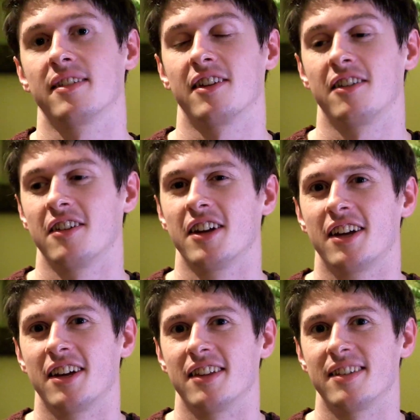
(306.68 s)
So
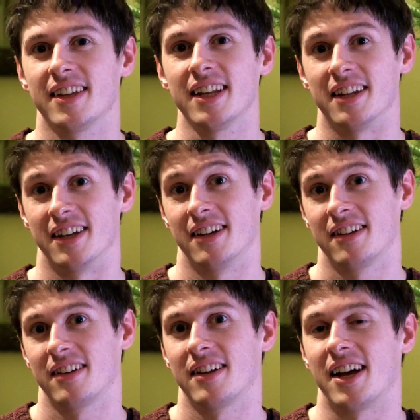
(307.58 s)
the cylinder
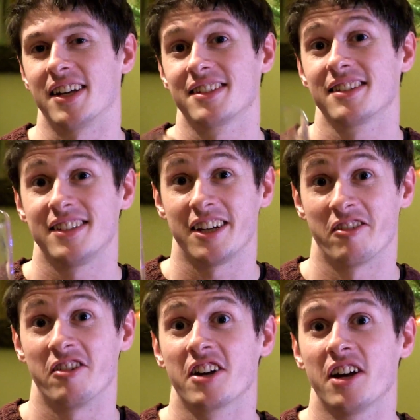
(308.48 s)
has
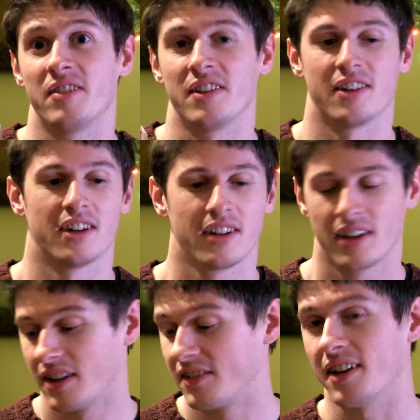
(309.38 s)
zero curvature,
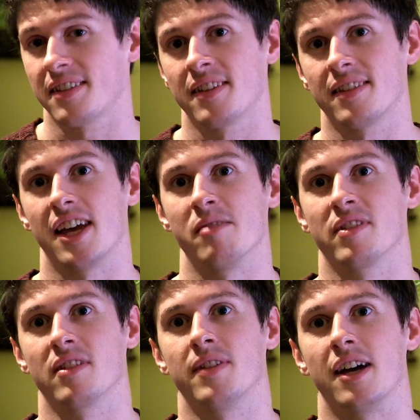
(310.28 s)
just the same as
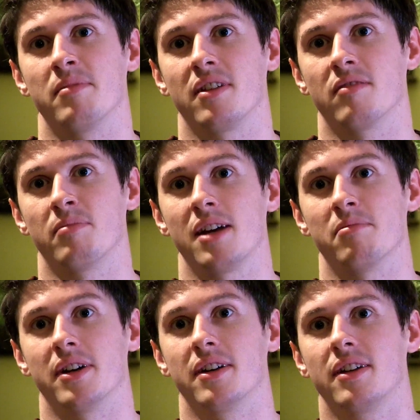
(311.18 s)
the flat piece of paper.
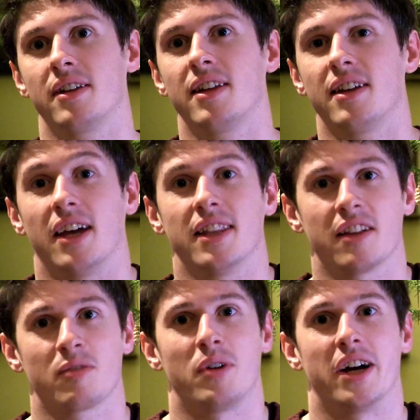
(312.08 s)
And
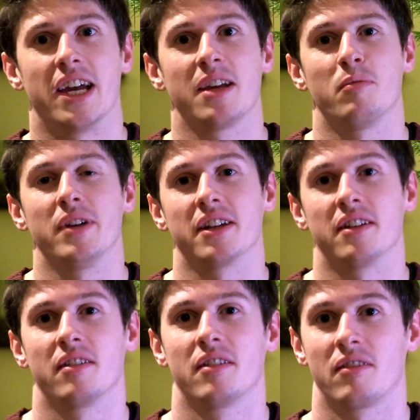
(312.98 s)
that's why you can
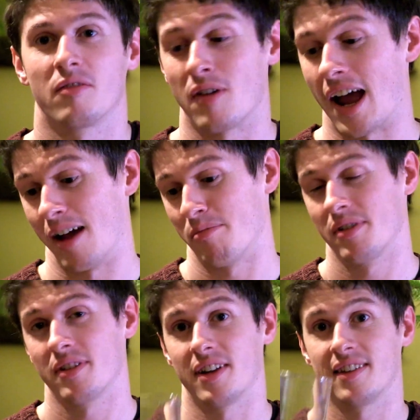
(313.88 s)
wrap
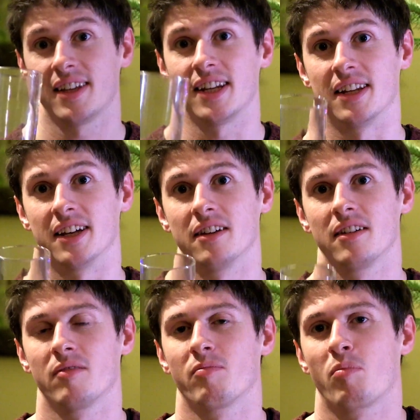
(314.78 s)
a cylinder.
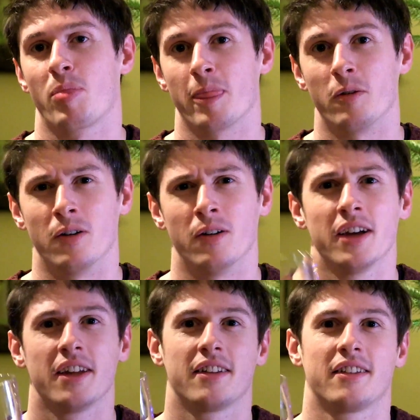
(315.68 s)
Or
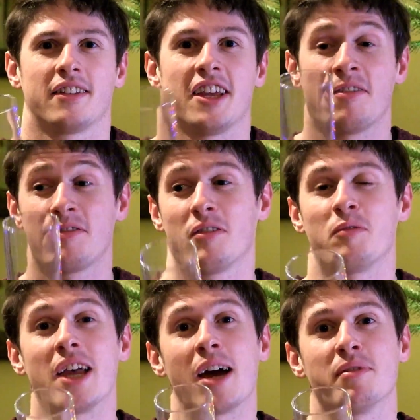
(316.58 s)
if we
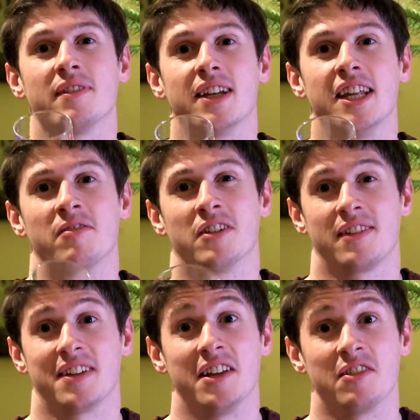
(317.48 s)
happen to live on a
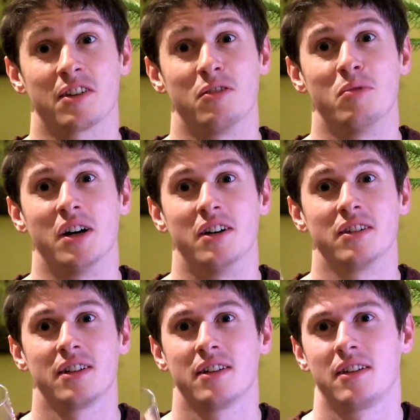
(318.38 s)
cylindrical world,
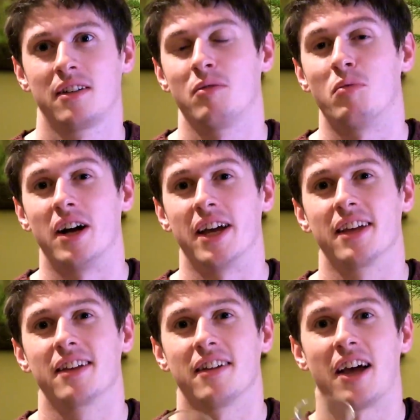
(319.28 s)
why
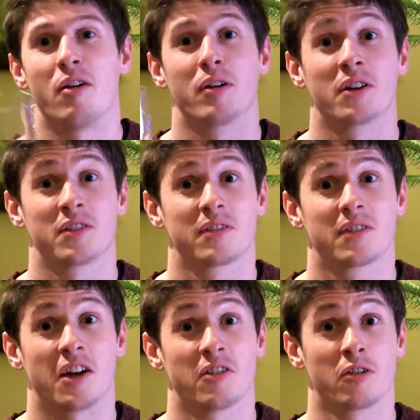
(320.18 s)
our
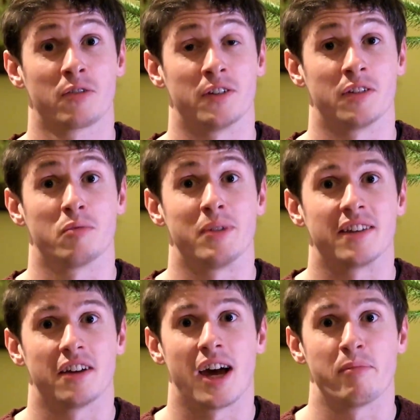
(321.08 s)
cartographers would be
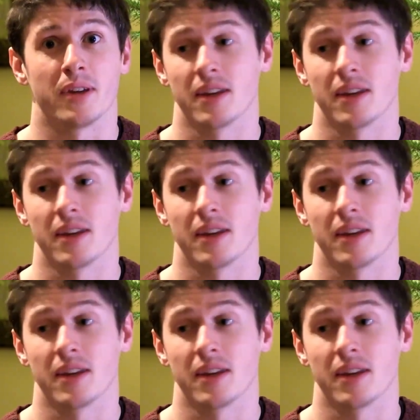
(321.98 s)
so happy.